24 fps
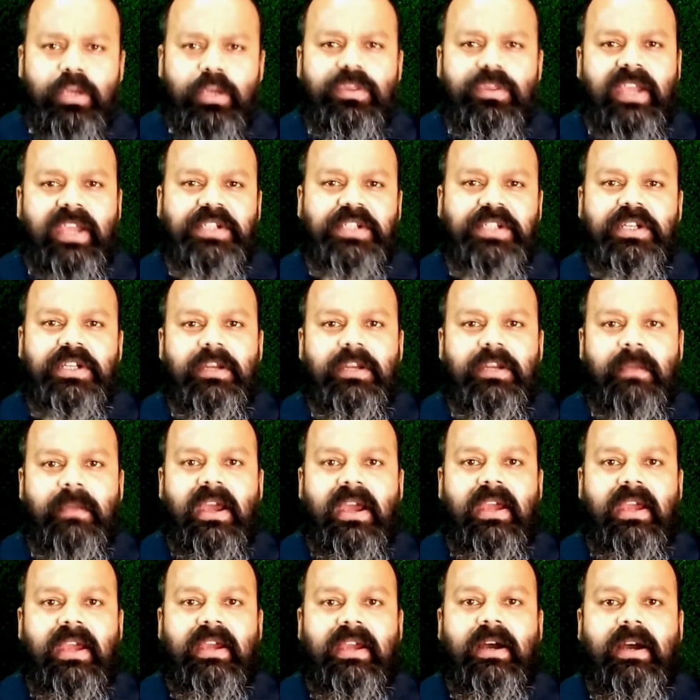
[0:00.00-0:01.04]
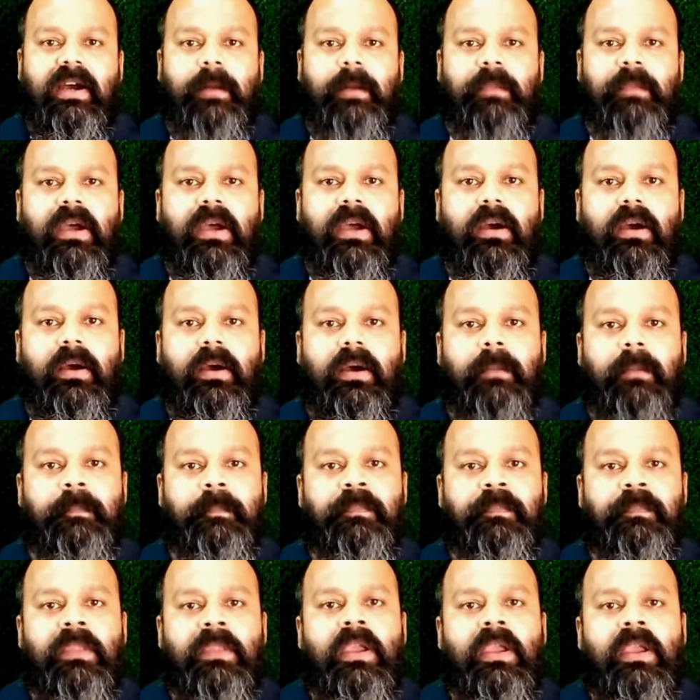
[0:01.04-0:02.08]
section in my
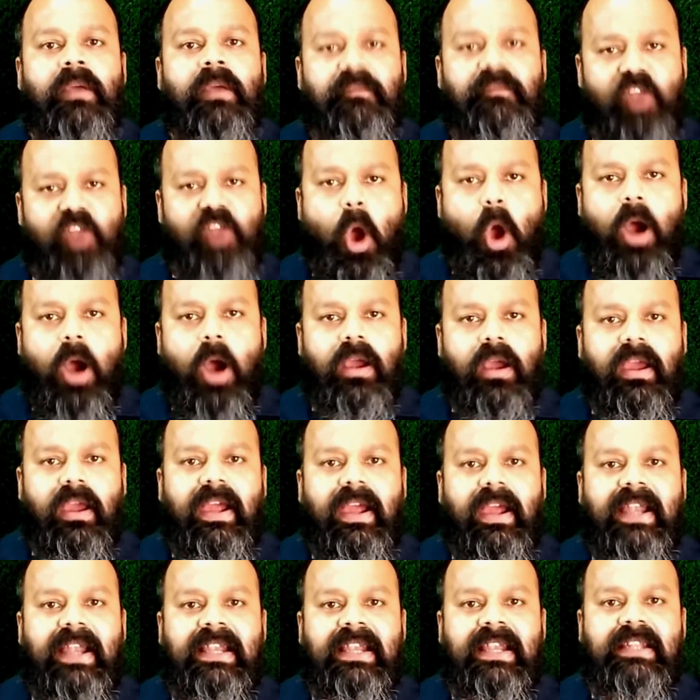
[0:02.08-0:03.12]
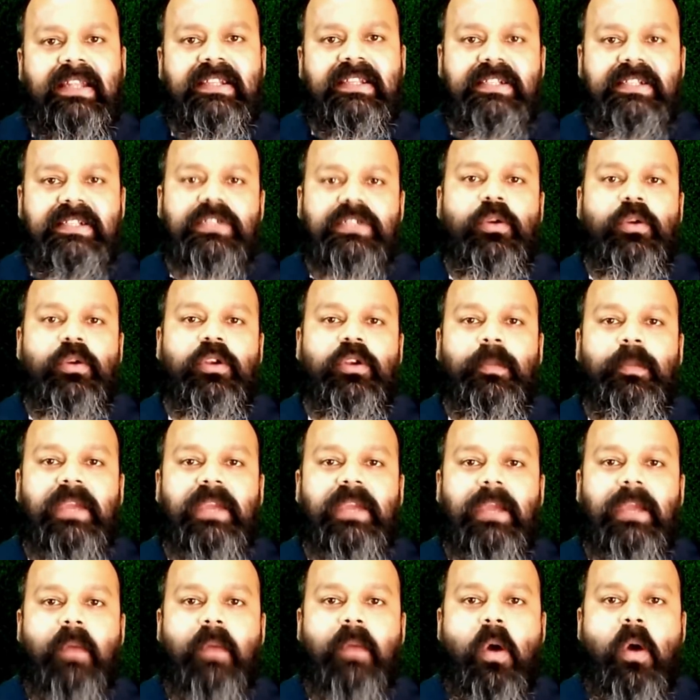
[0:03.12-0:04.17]
vlog, and this is going to
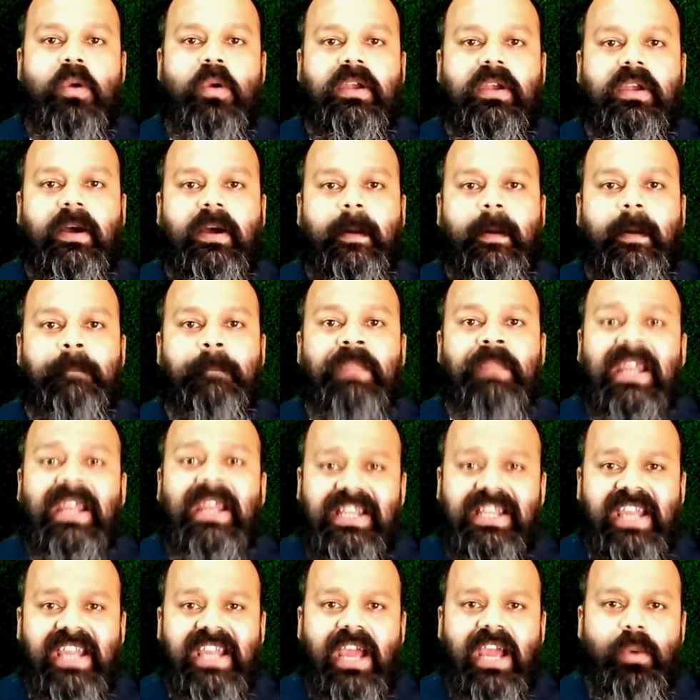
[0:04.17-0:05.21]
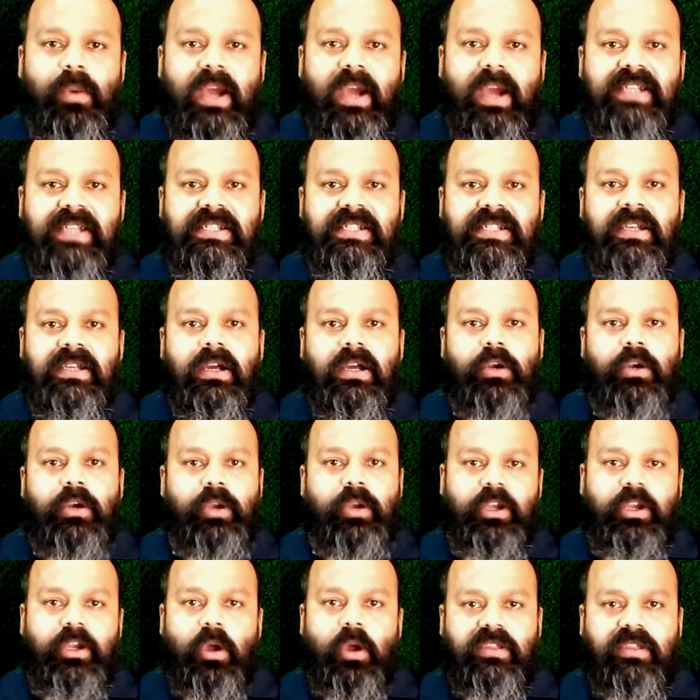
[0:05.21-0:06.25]
be about DIYs, do
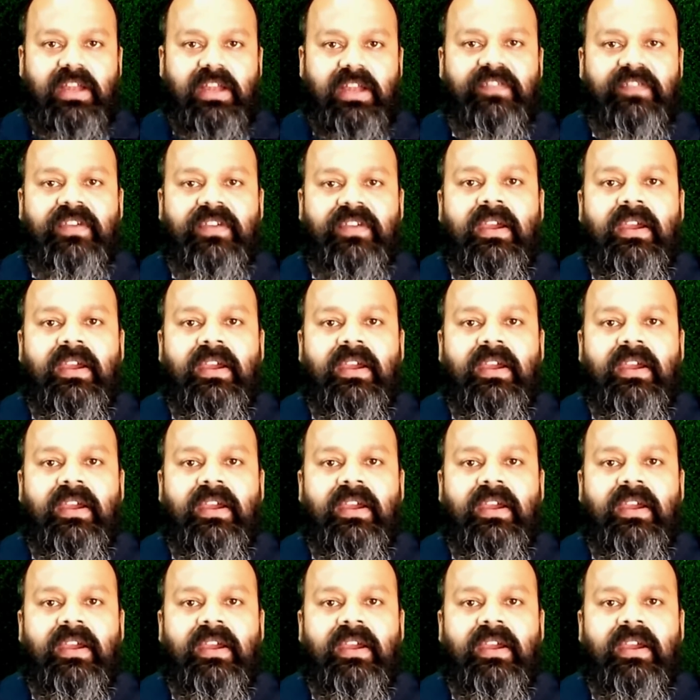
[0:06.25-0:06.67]
it yourself.